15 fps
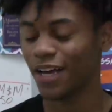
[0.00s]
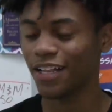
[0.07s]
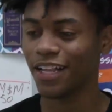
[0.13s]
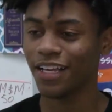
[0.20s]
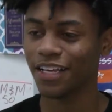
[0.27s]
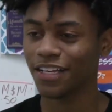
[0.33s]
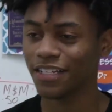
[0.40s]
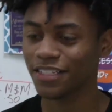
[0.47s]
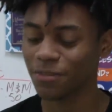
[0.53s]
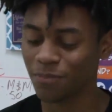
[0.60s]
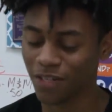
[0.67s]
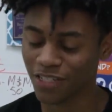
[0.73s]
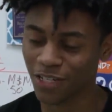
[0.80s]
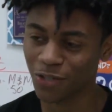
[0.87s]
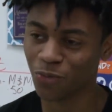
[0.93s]
I like it because it
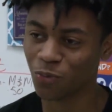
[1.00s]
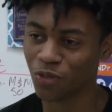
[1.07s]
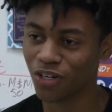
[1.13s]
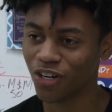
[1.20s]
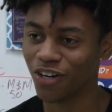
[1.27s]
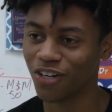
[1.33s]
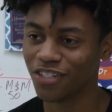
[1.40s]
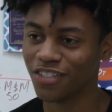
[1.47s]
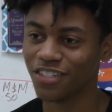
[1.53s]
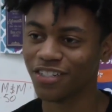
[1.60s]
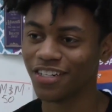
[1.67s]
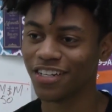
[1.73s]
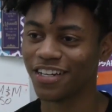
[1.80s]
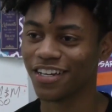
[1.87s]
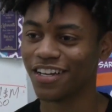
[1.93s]
makes us work
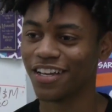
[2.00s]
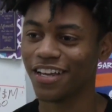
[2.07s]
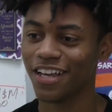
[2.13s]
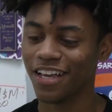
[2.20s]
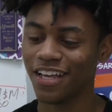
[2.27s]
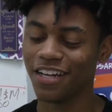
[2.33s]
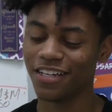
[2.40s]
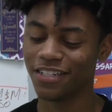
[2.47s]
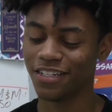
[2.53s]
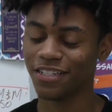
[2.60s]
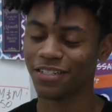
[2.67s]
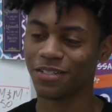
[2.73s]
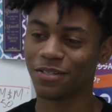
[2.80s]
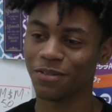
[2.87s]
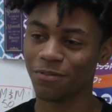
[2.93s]
harder and it
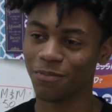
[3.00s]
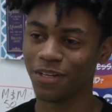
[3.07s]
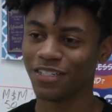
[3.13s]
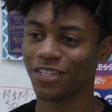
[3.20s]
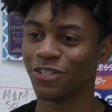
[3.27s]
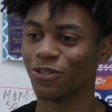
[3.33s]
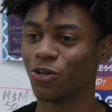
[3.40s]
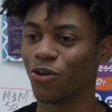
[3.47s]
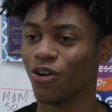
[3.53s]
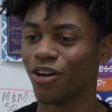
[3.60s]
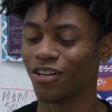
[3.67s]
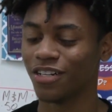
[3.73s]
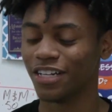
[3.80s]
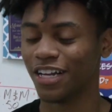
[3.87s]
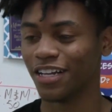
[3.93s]
just makes us go
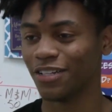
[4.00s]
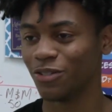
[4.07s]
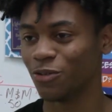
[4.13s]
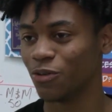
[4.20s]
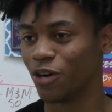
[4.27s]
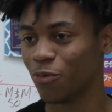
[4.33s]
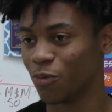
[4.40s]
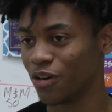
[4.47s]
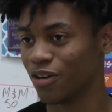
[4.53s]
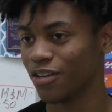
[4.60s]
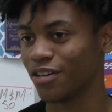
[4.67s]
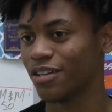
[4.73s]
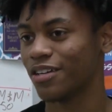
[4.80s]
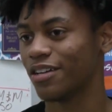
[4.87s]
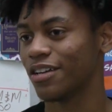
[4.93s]
harder and like do our
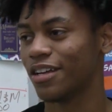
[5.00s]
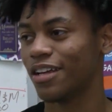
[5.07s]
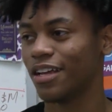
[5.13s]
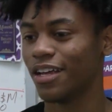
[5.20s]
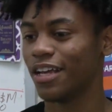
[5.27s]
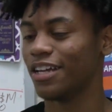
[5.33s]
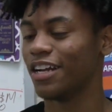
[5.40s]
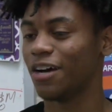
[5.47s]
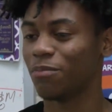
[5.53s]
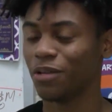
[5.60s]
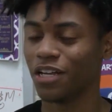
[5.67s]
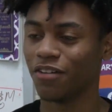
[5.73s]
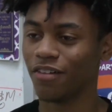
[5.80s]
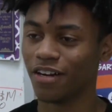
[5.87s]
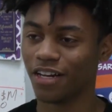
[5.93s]
work and not
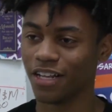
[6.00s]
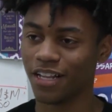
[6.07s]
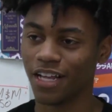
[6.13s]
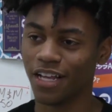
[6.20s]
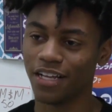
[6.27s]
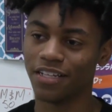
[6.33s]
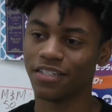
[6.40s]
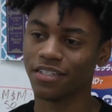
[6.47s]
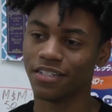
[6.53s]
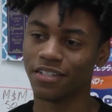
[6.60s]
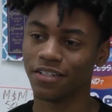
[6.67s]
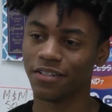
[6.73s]
play around in class.